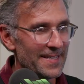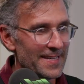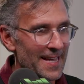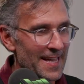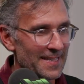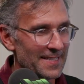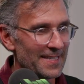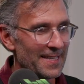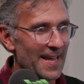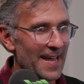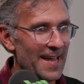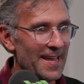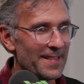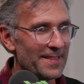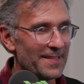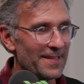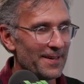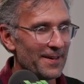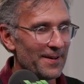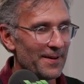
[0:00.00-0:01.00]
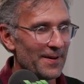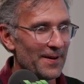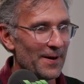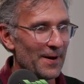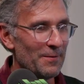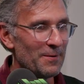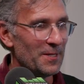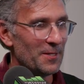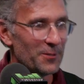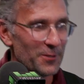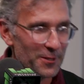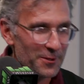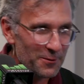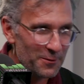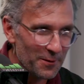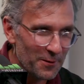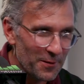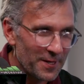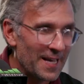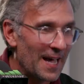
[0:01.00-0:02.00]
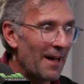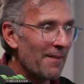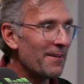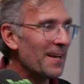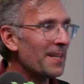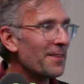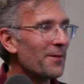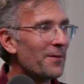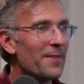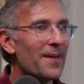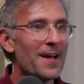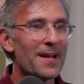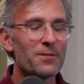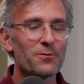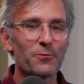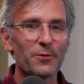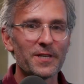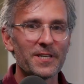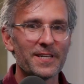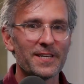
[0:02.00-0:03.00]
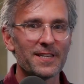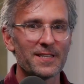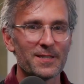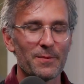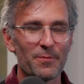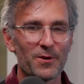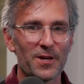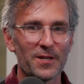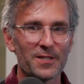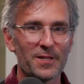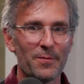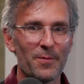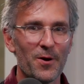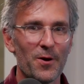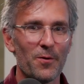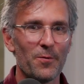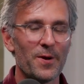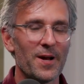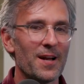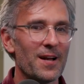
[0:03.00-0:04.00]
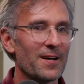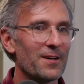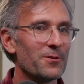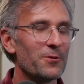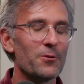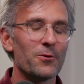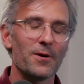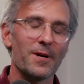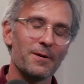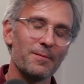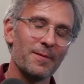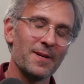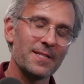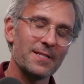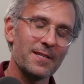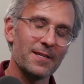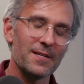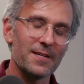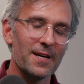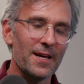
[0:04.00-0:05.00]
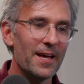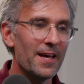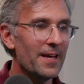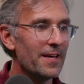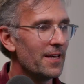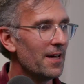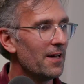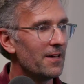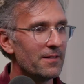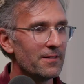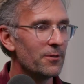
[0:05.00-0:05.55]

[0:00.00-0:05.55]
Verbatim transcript: Yes. And I mean, just a caveat on that, we hear some customer, we're like, you know, I'm asking, hey,